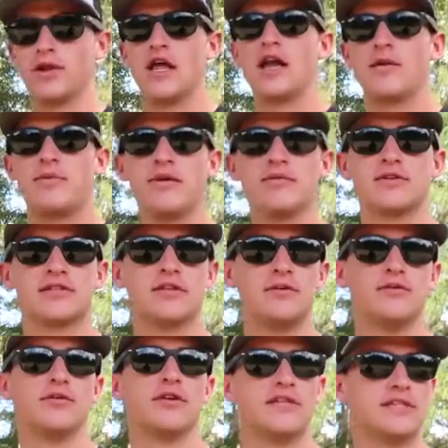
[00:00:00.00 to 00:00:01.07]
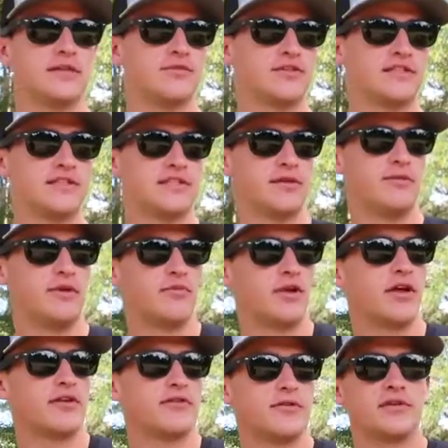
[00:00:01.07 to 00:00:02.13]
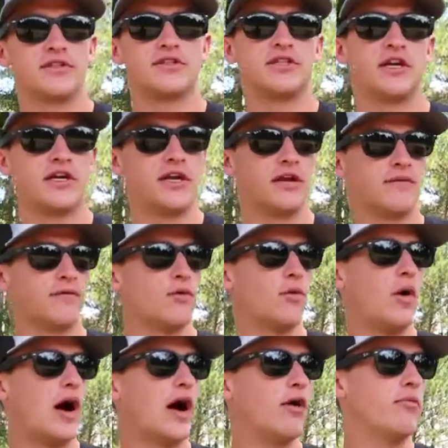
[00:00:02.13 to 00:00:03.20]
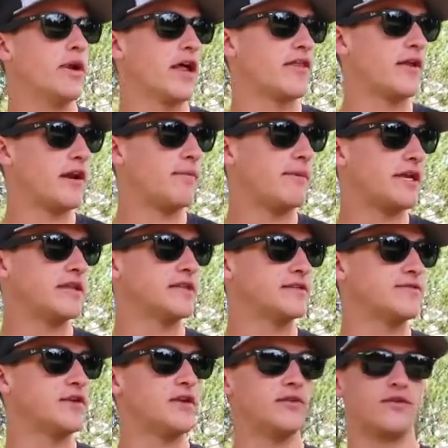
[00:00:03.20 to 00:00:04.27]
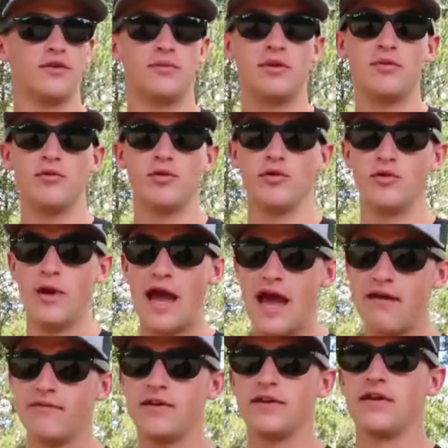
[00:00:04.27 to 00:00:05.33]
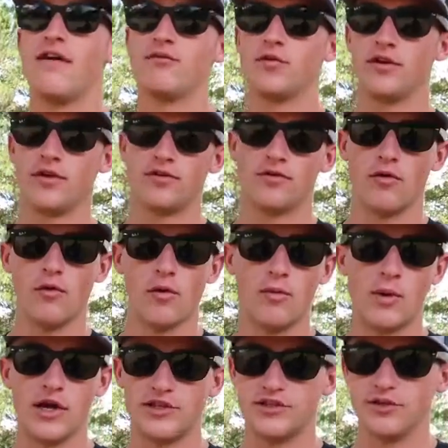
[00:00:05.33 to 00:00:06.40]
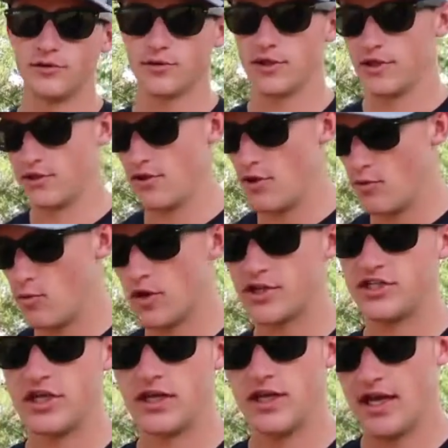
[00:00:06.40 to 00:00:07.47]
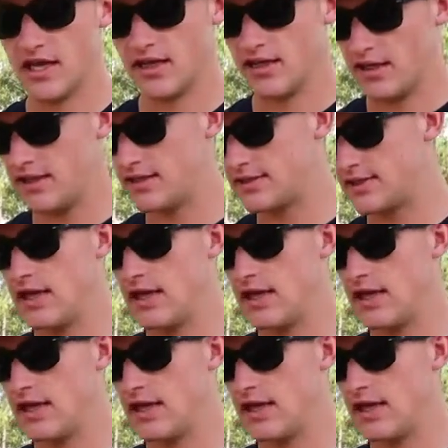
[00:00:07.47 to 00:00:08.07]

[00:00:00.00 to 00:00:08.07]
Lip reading: a lot of people, it's gonna be really simple since they've been probably throwing a shaky head for a while, but I thought I'd make this video for the people who haven't really thrown one much, don't really know what a shaky head is.